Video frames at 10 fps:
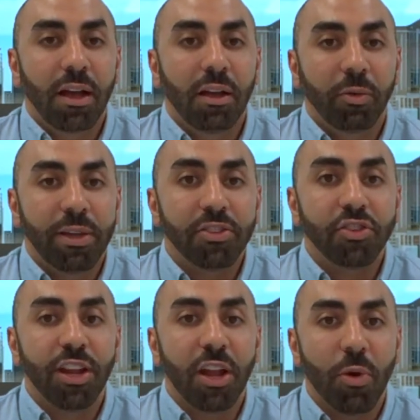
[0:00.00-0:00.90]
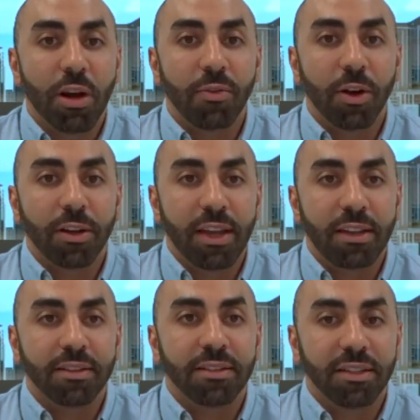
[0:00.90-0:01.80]
yesterday, one of our
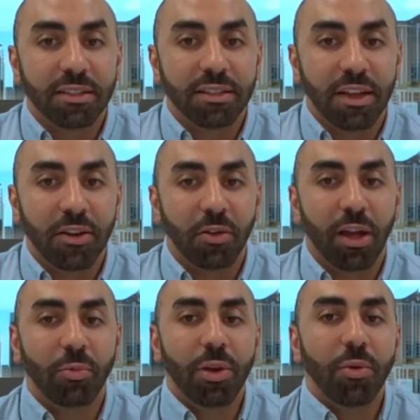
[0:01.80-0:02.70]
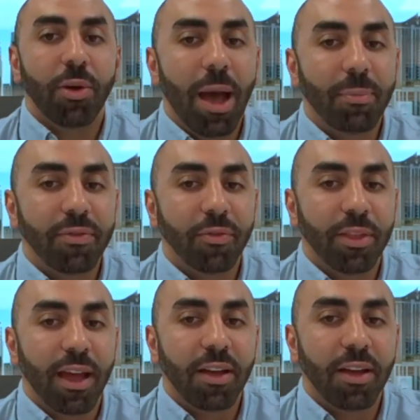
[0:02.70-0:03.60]
cases did settle and we were happy for
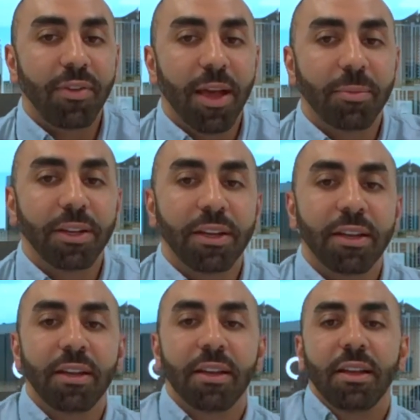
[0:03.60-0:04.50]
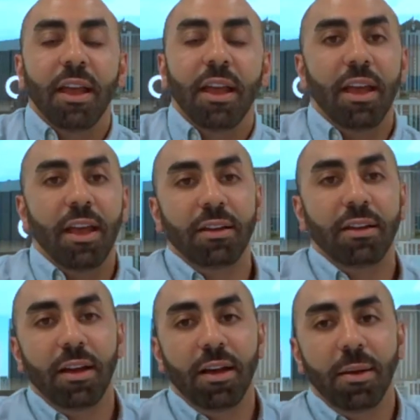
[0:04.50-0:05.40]
that family and
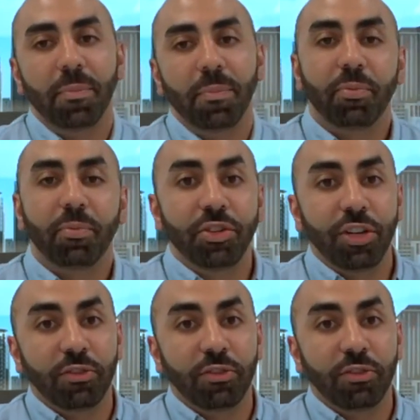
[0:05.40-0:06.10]
appreciate it.